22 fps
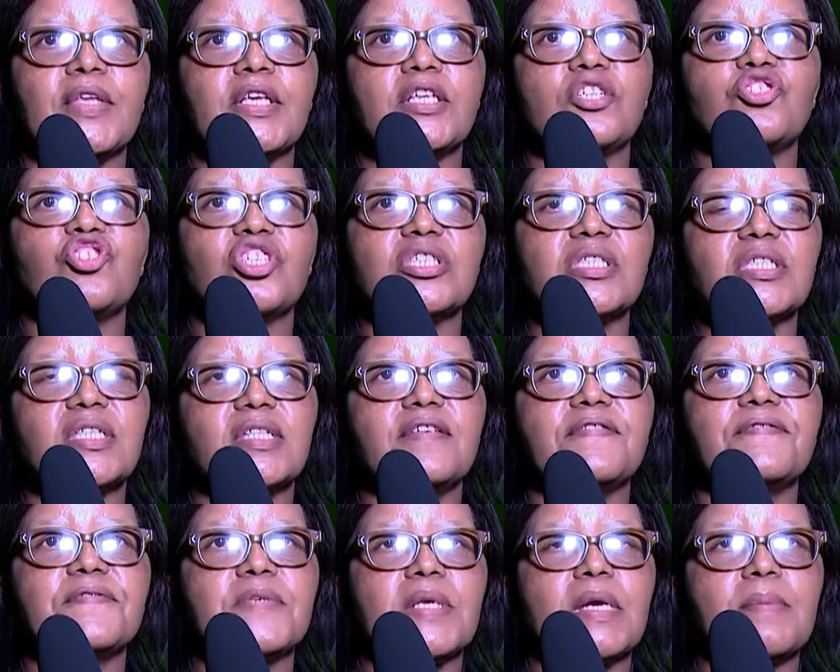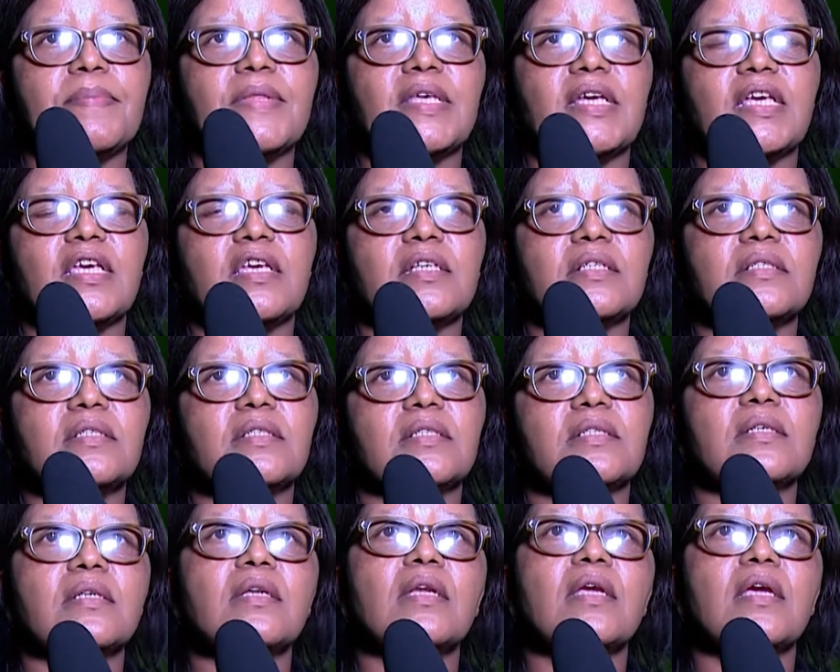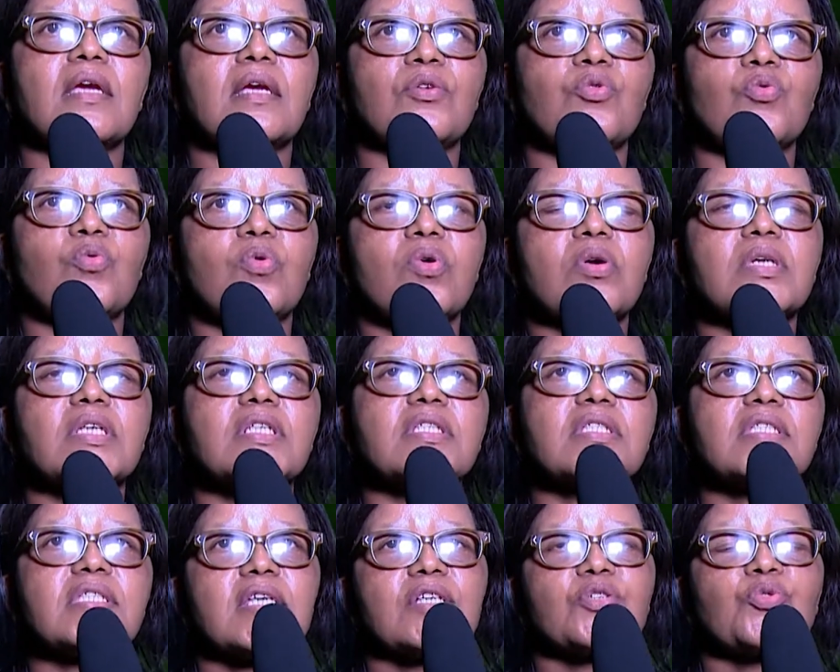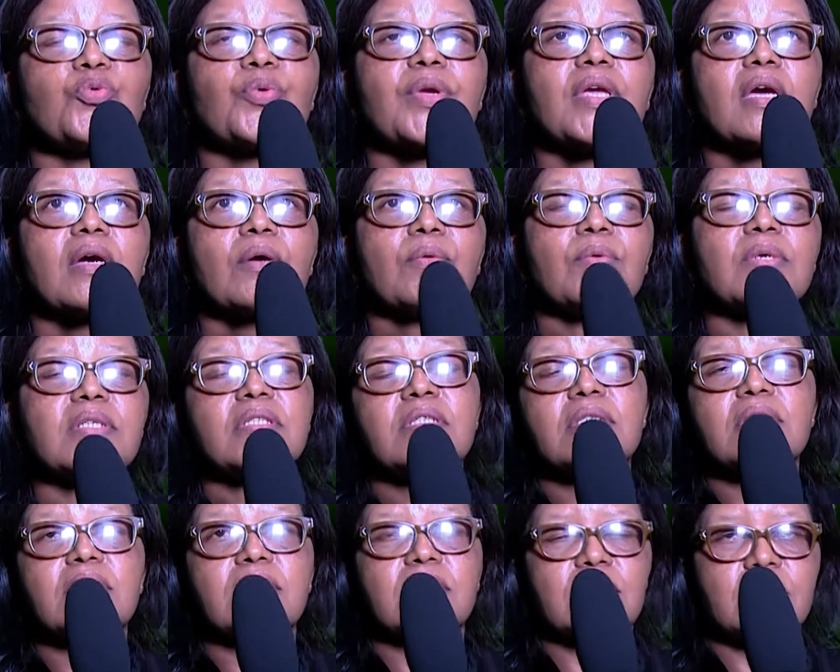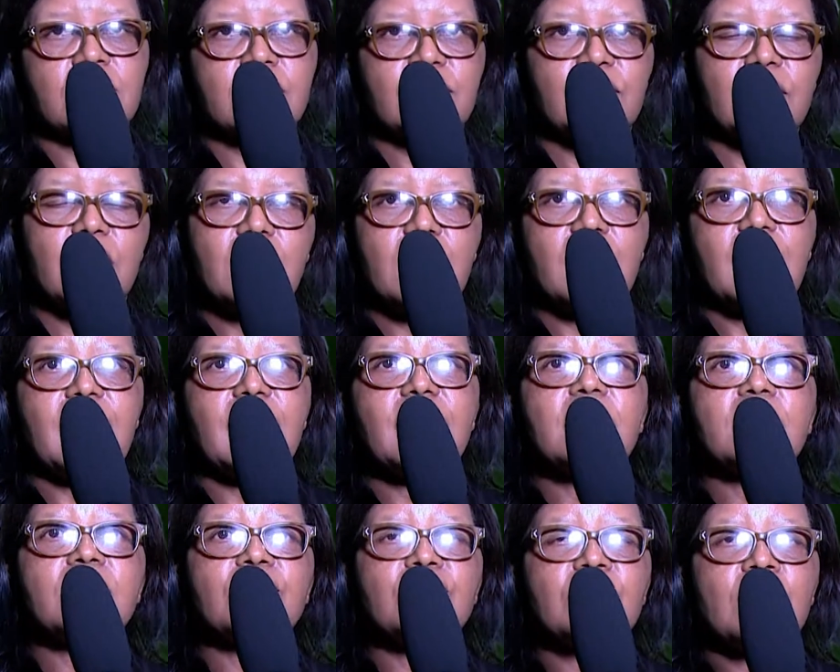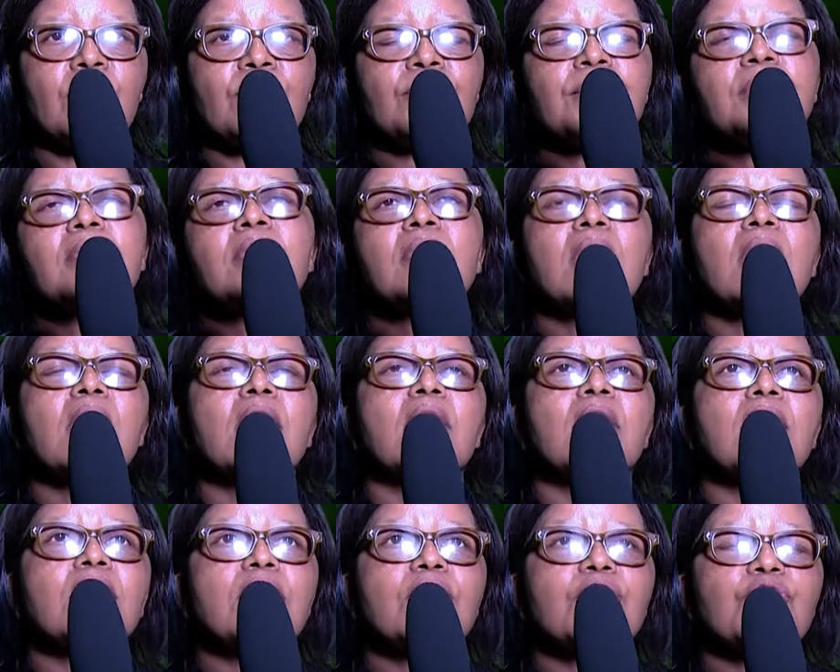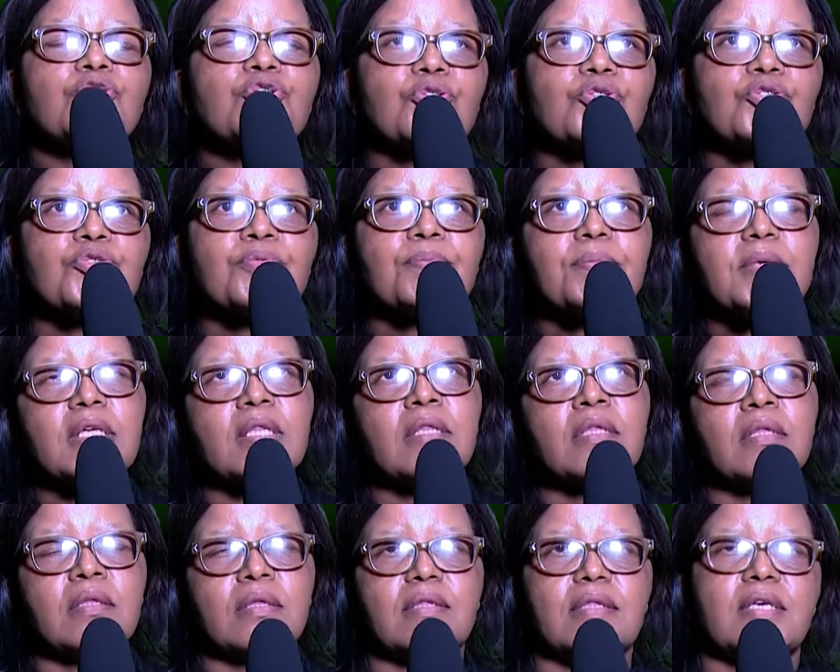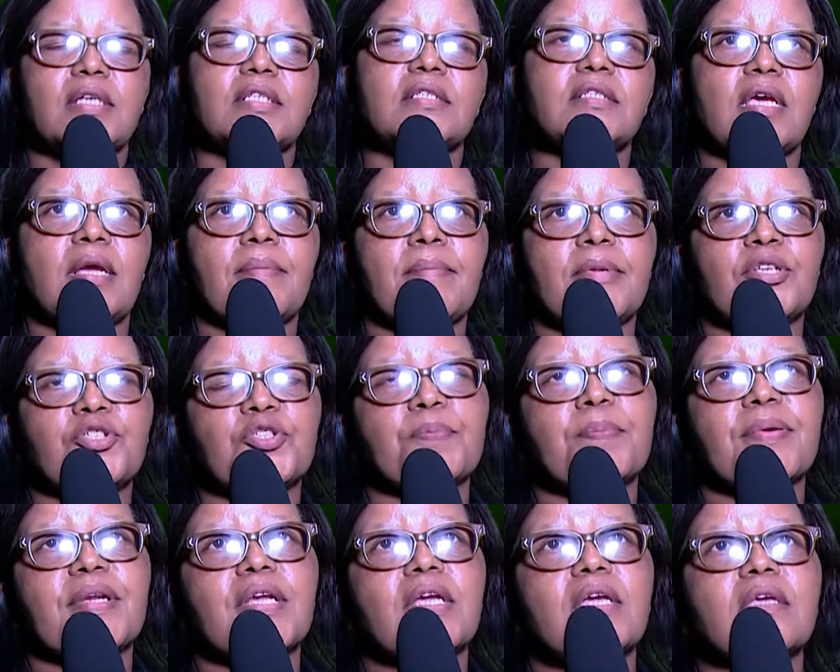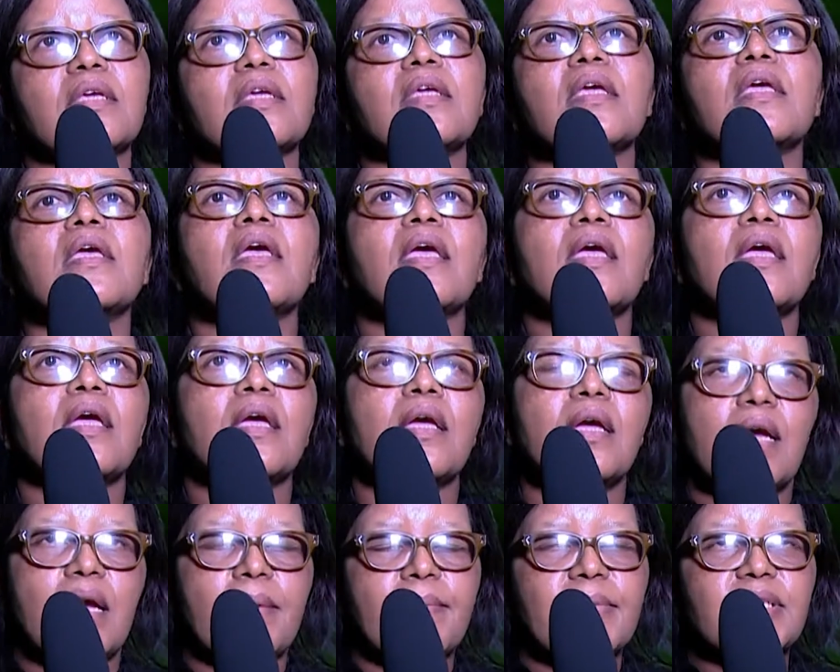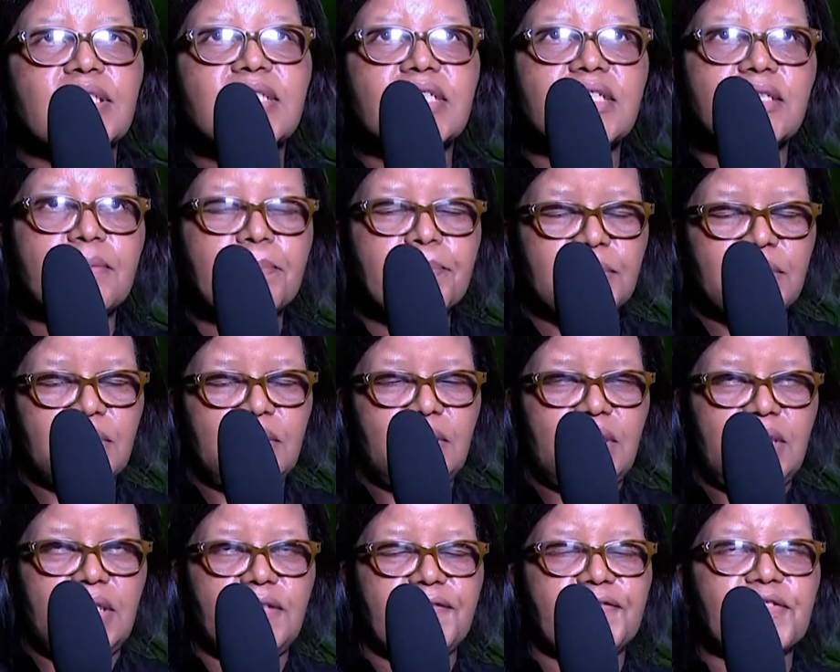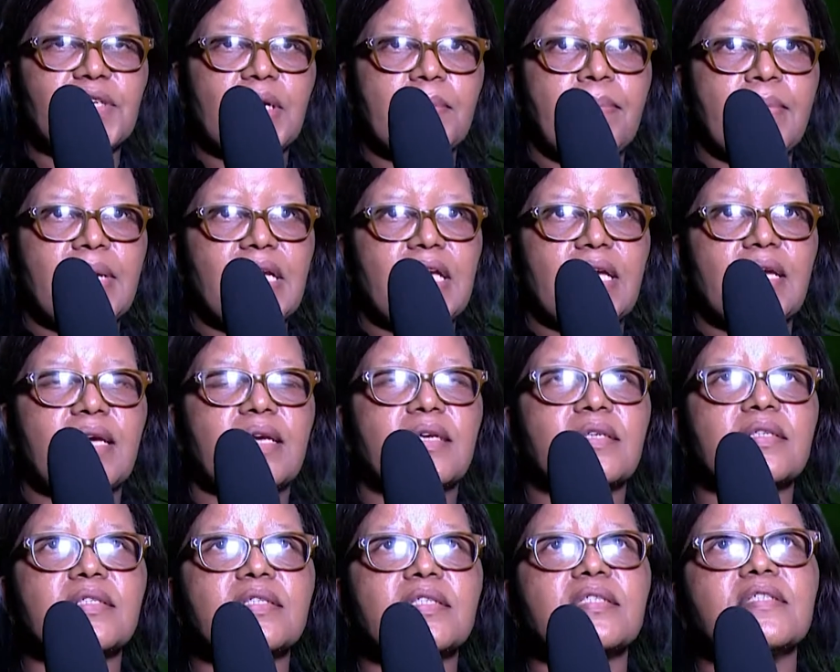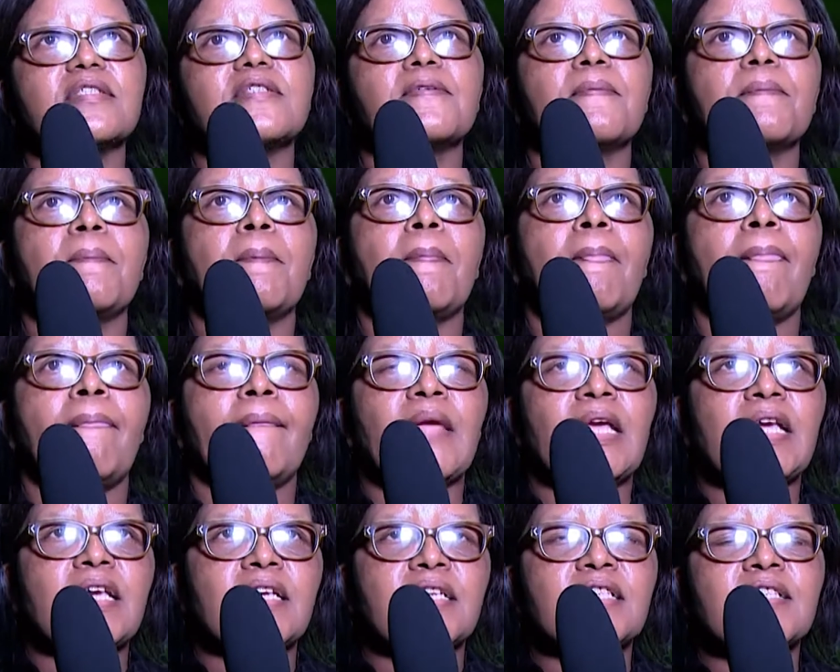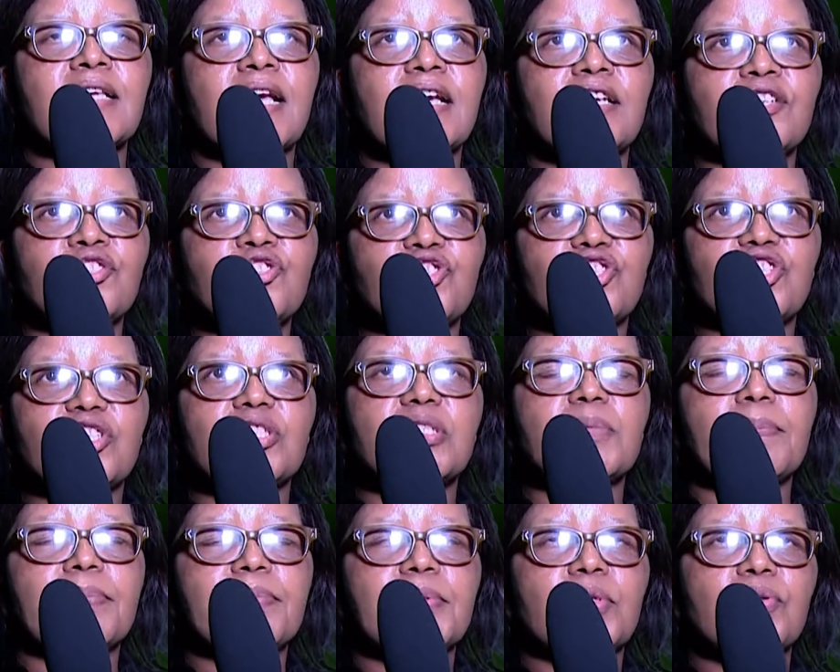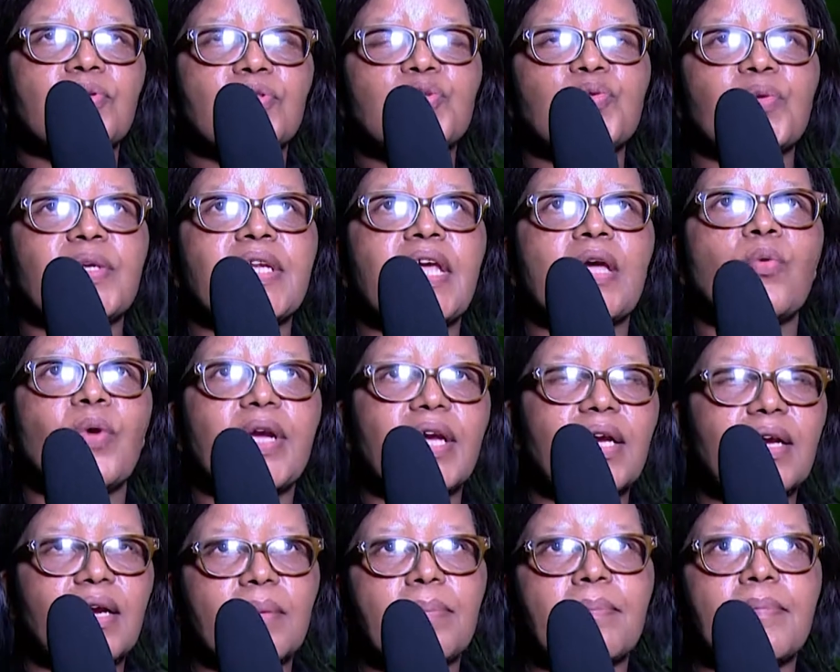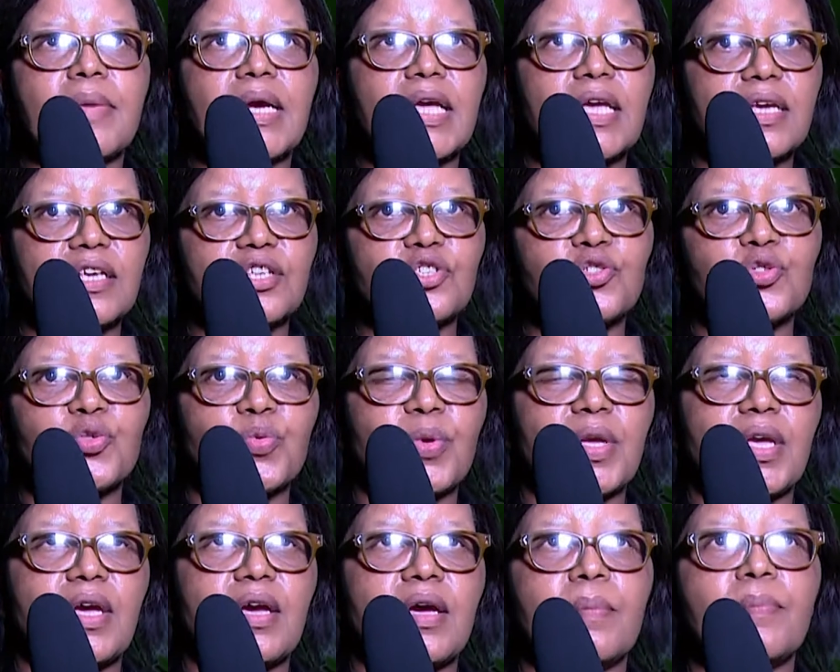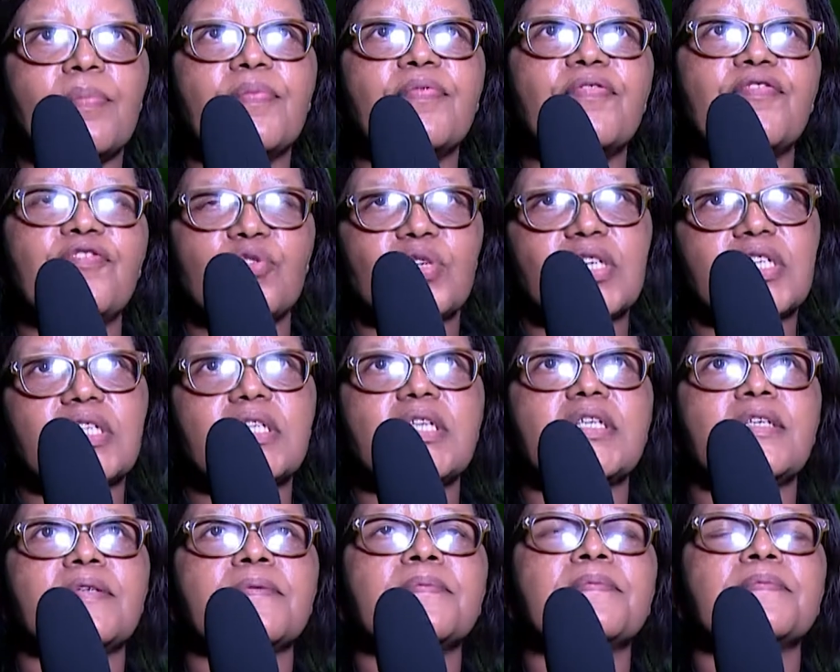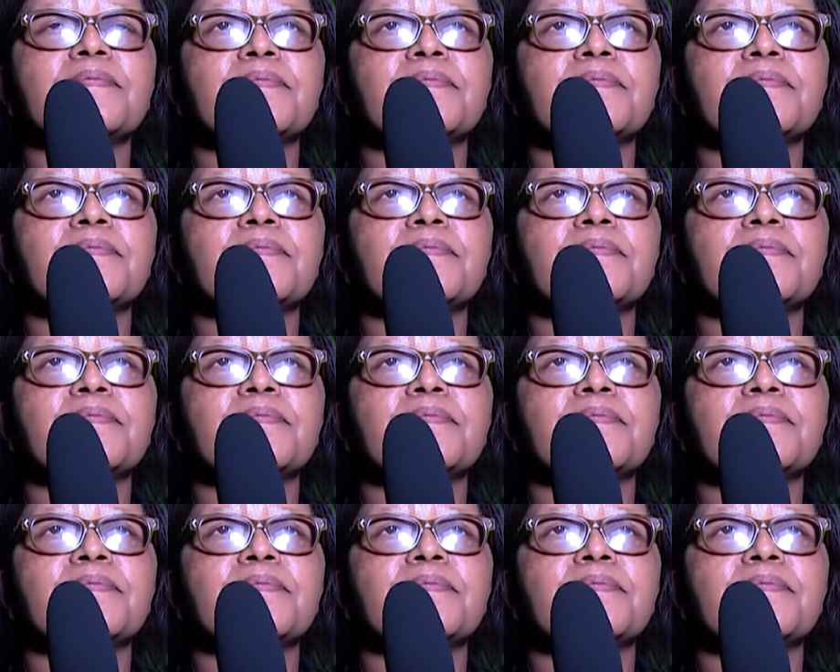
He just lifted up the curtain and walked inside where I was lying down. He told me that I must pray. I must lift up my hands as I did, because when I wake up, my hands were up for really.